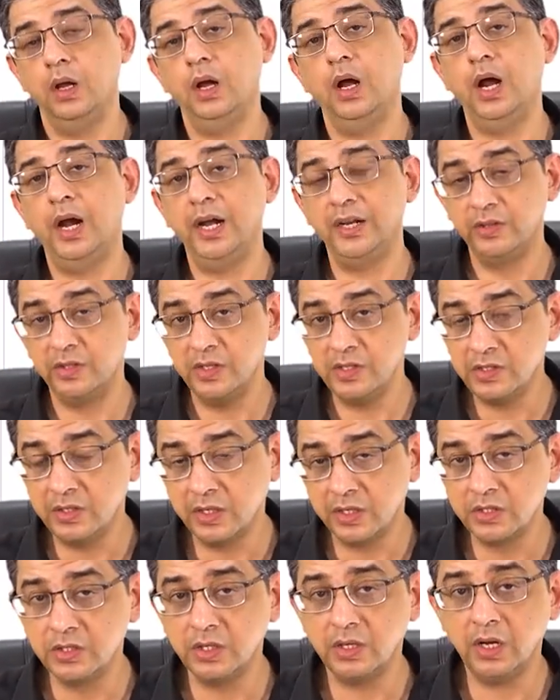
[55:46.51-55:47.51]
At this
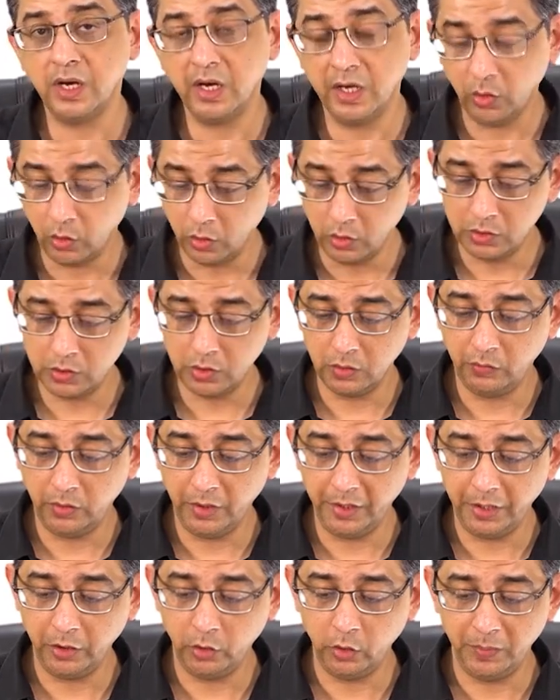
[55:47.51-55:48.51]
juncture, I also
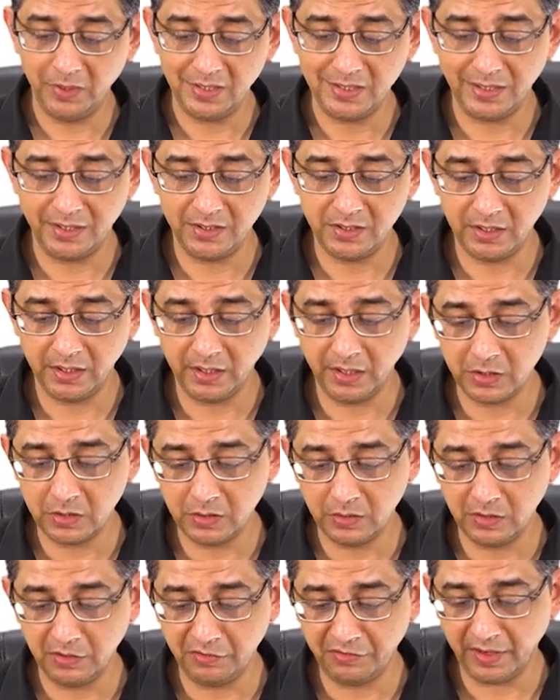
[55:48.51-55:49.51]
want you to be sensitized
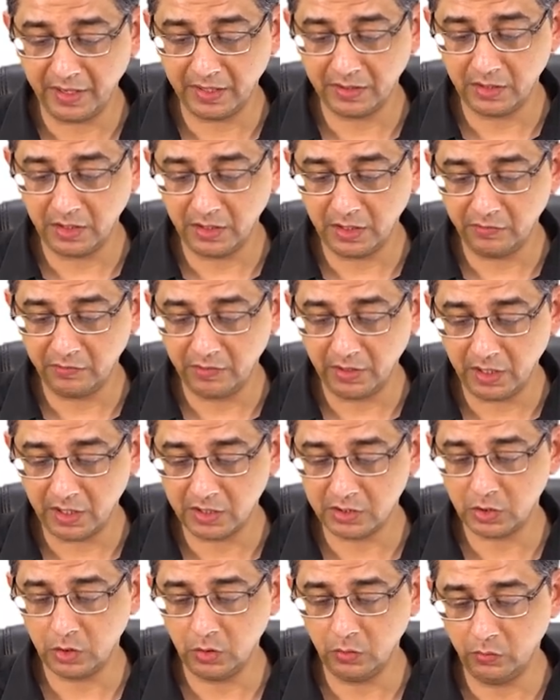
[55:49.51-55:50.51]
to the fact that if they
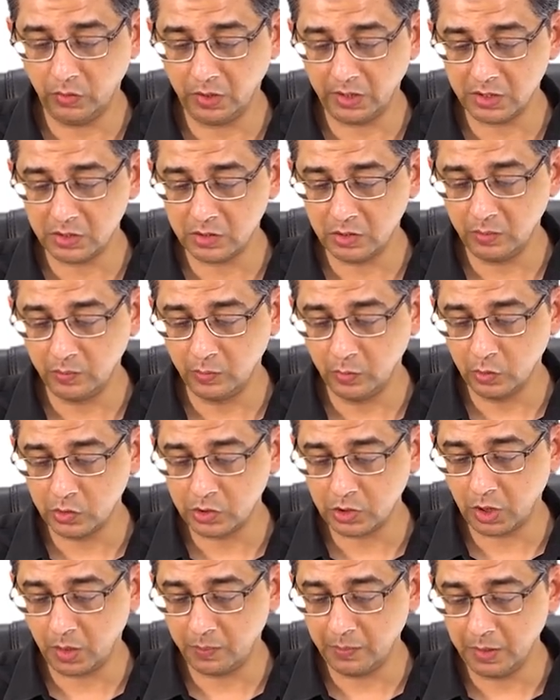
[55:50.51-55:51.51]
ask you what is the
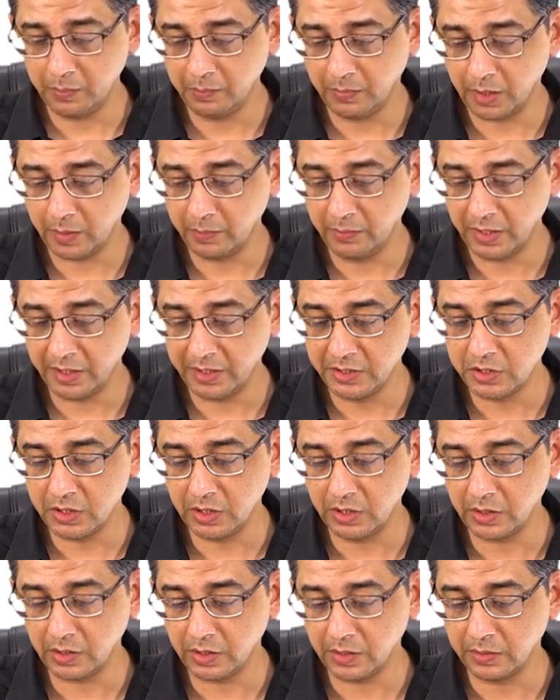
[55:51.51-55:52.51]
most common murmur in
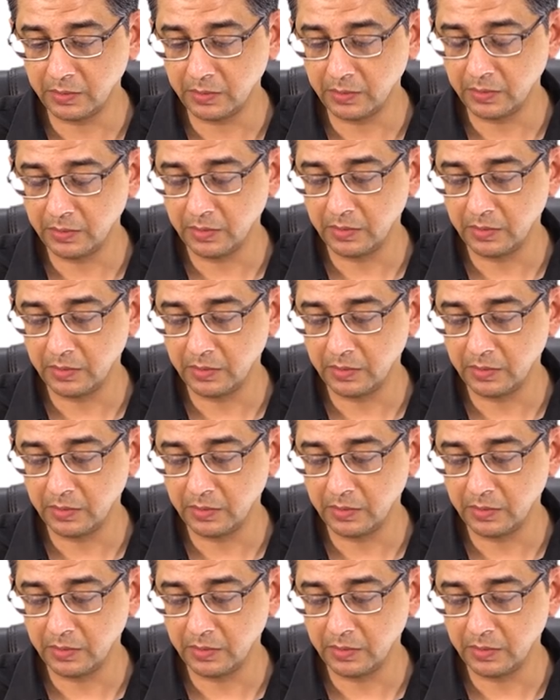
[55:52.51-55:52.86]
children,